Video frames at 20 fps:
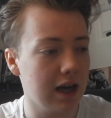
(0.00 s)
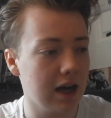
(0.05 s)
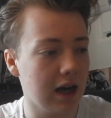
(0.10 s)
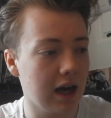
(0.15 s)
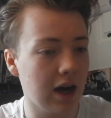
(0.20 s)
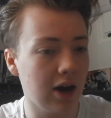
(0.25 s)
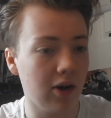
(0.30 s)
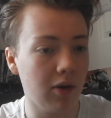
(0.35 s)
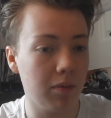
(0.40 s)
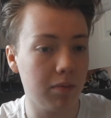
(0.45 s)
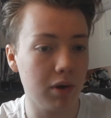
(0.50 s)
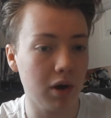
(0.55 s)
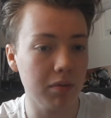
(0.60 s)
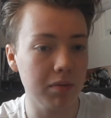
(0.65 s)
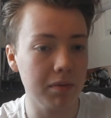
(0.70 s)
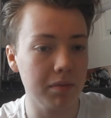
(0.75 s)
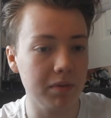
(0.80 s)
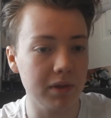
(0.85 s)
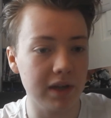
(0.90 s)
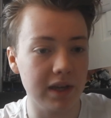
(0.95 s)
I'll
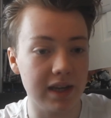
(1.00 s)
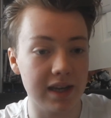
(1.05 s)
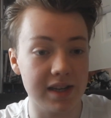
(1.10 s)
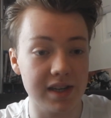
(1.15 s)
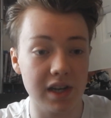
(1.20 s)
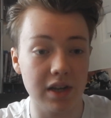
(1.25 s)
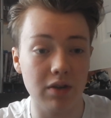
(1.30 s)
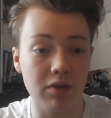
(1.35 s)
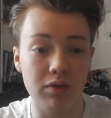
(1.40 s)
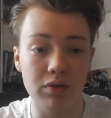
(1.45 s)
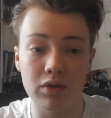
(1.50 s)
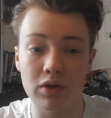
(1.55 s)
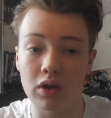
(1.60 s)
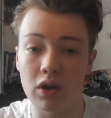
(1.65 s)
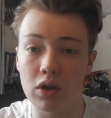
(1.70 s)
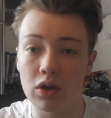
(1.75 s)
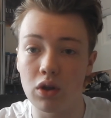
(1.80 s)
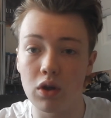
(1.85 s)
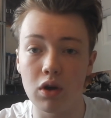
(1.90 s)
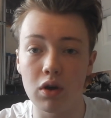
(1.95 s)
probably consider doing a
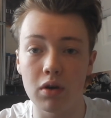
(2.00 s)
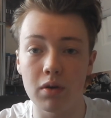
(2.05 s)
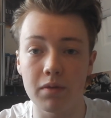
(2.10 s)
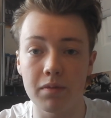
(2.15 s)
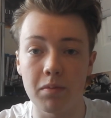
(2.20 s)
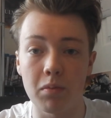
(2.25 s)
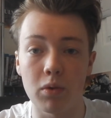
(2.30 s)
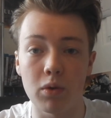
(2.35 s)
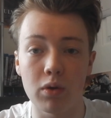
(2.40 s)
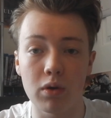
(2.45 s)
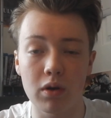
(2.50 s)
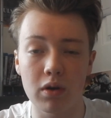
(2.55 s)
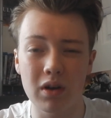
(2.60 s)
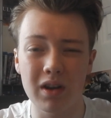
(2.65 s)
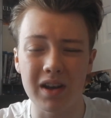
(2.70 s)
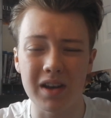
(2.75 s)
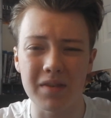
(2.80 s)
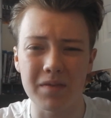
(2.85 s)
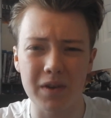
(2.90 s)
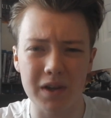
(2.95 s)
lot of more
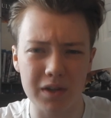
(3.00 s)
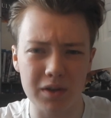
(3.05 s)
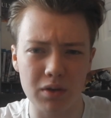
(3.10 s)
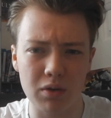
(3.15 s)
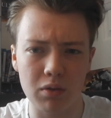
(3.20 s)
like video,